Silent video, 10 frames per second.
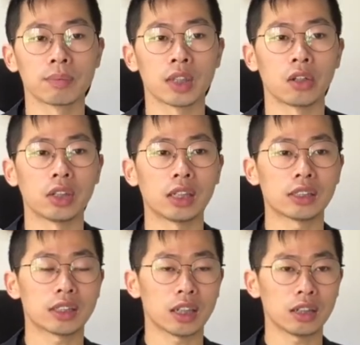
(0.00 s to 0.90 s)
on the other
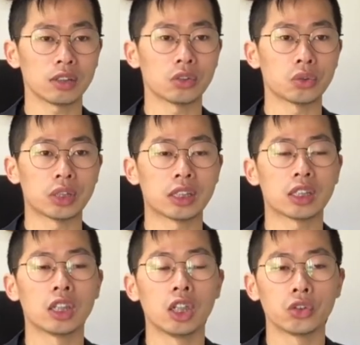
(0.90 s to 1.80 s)
side you eat
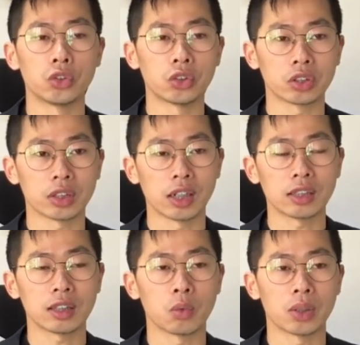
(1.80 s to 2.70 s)
ginger slice
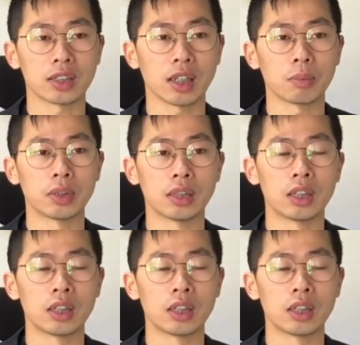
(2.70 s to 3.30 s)
and wasabi.